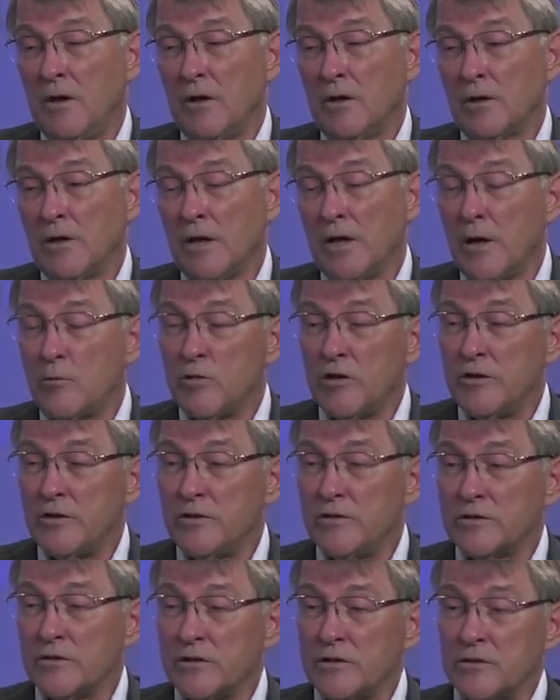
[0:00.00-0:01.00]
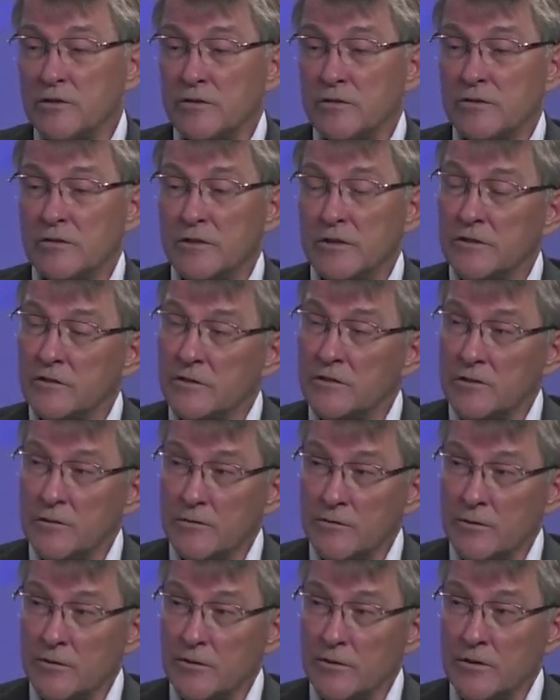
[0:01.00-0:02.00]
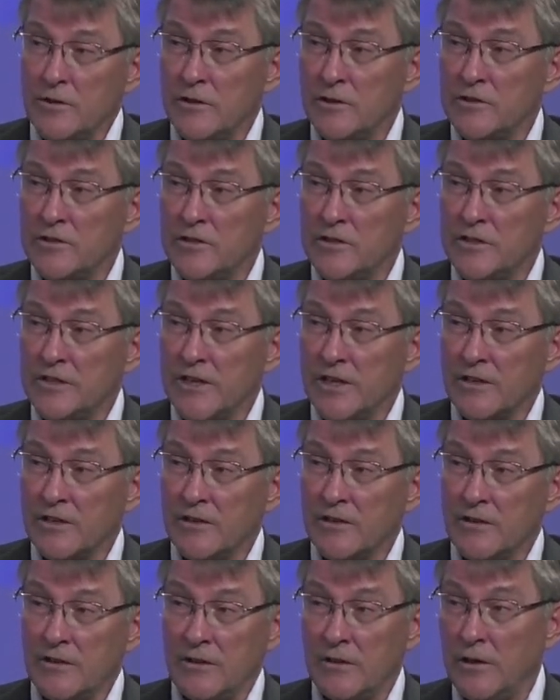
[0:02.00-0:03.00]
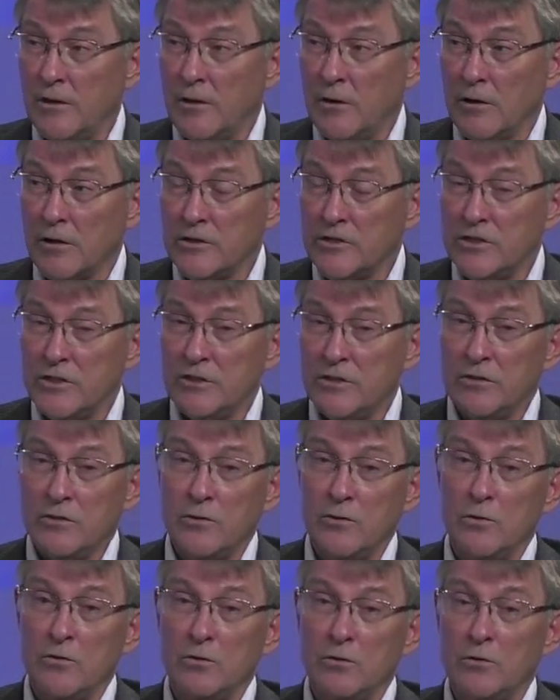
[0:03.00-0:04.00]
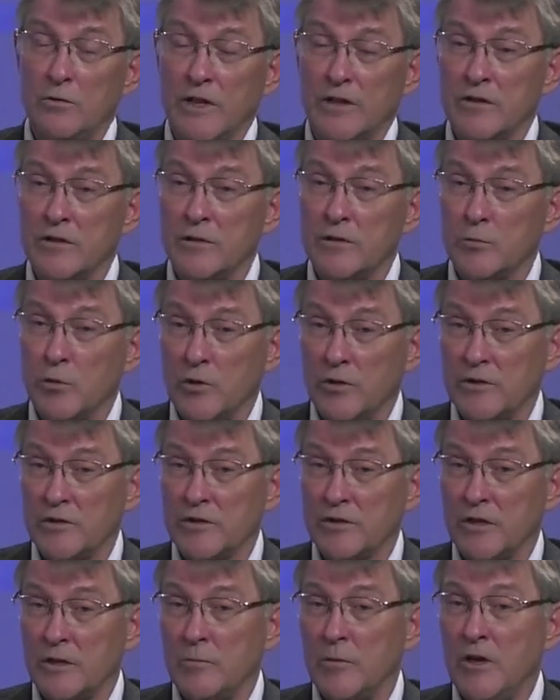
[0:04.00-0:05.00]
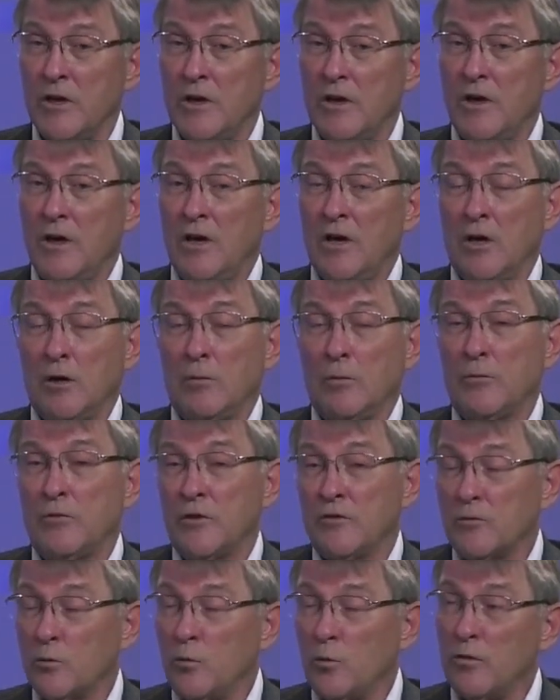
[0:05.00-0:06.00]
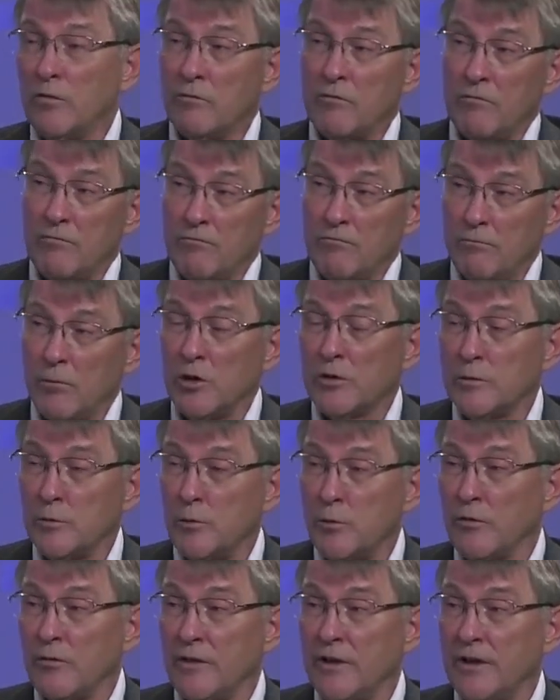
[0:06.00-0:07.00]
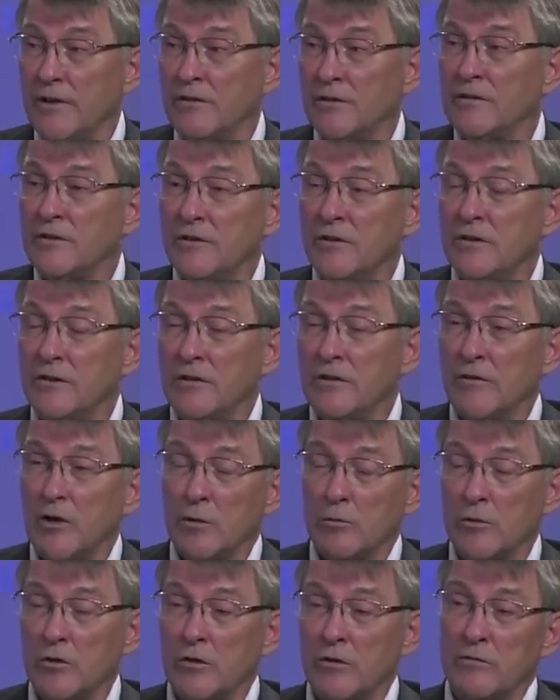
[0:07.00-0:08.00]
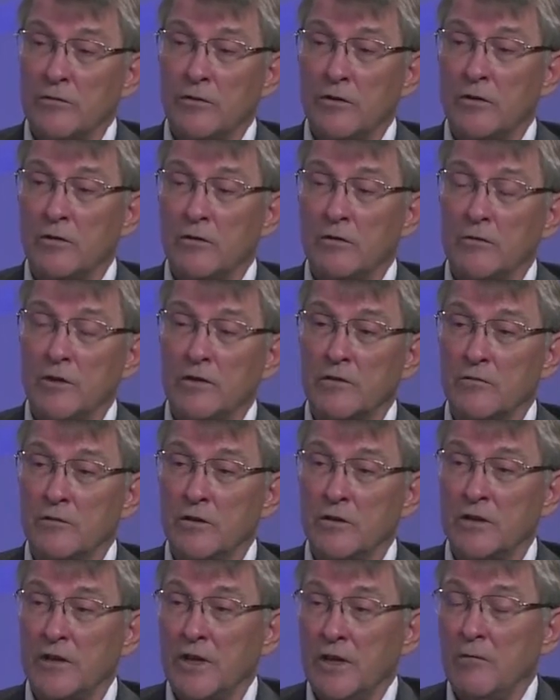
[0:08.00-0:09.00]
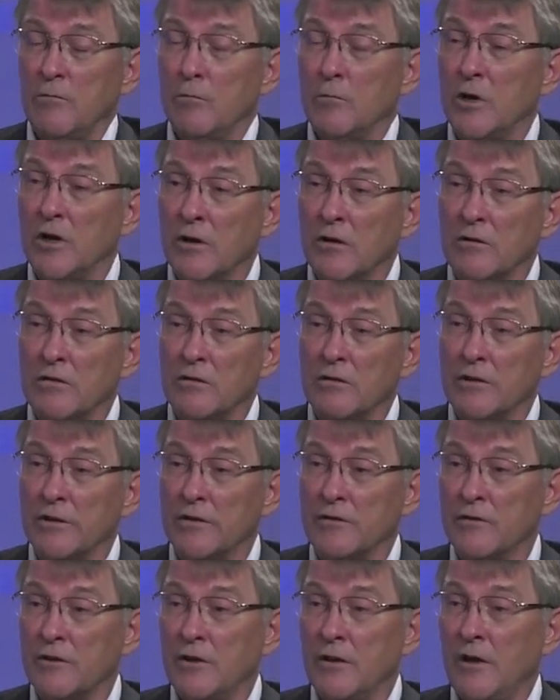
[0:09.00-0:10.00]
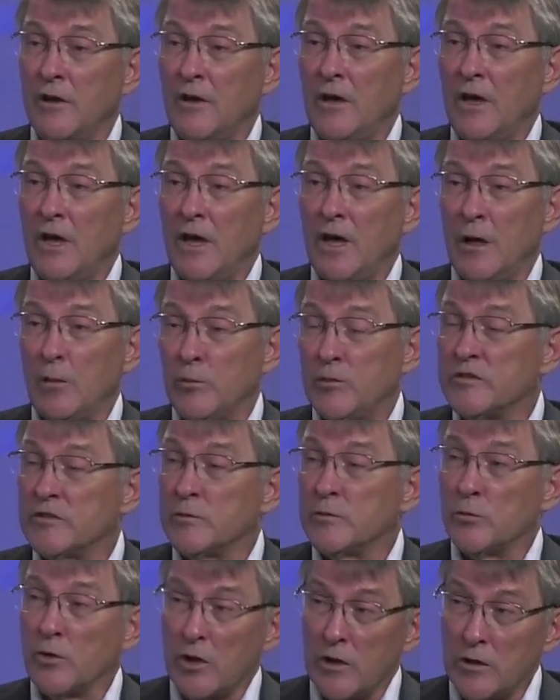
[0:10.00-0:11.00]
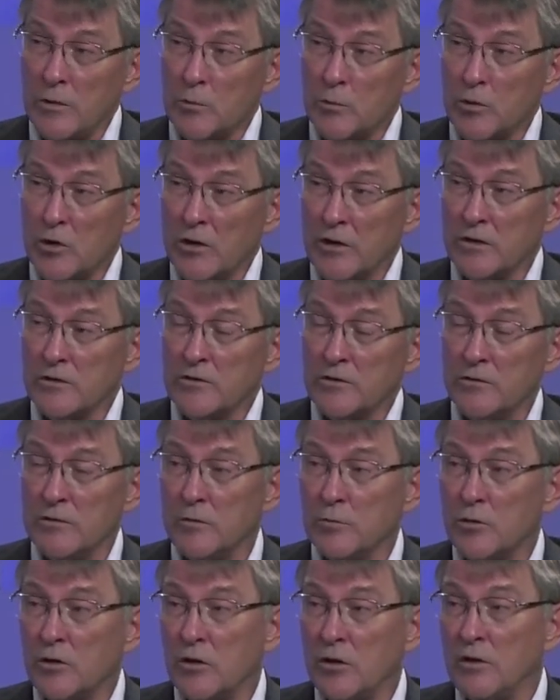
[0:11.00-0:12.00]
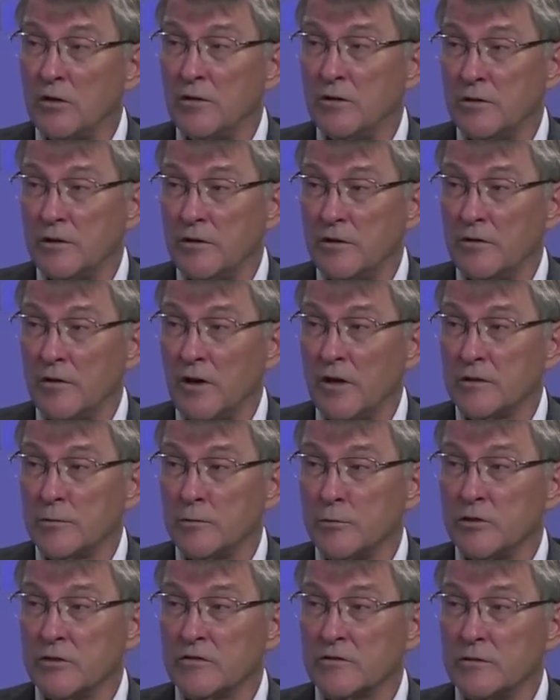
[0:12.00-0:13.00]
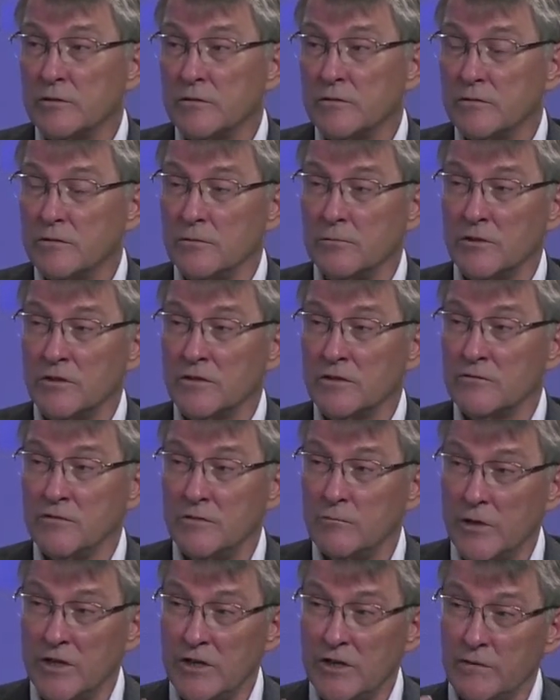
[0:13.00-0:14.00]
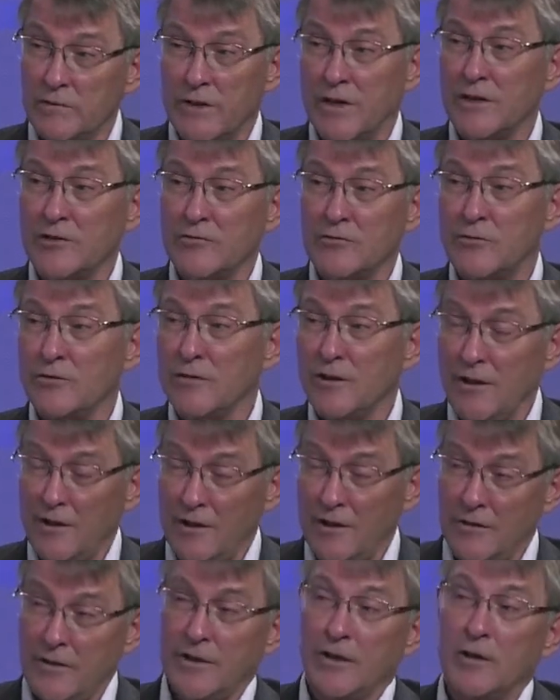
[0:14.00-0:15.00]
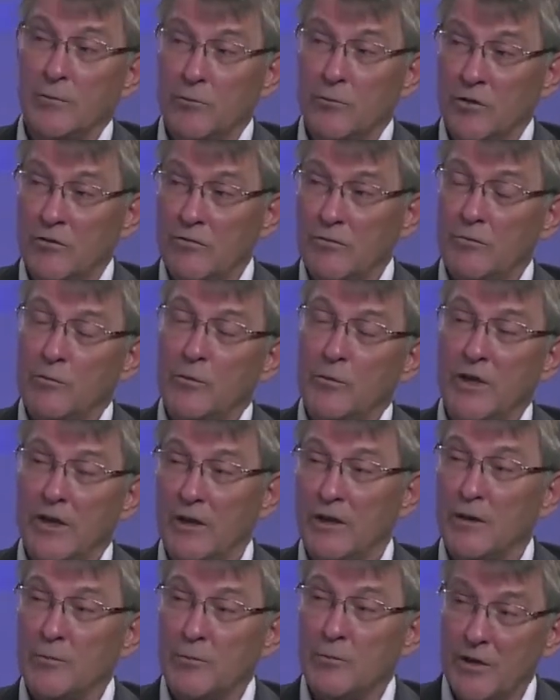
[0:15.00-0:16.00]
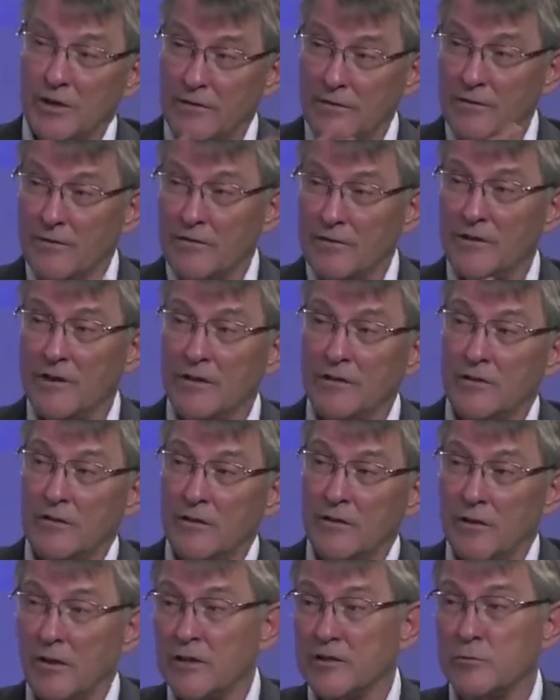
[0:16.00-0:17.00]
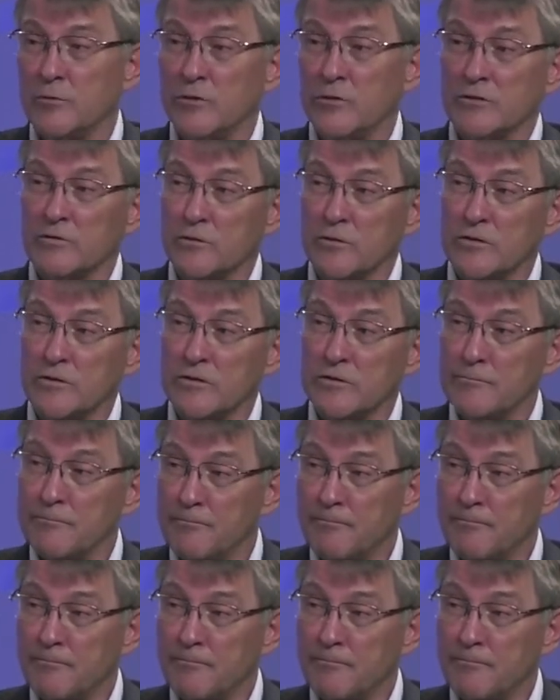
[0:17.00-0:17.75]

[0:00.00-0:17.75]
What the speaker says: collaborators such as the Institute for Energy Technology, who at this point in time helped us with multiple things in the development of Rødsvin. They, among other things, help us supply the product to the hospitals. So once we manufacture it, they come and pick it up and send it to the hospitals for us.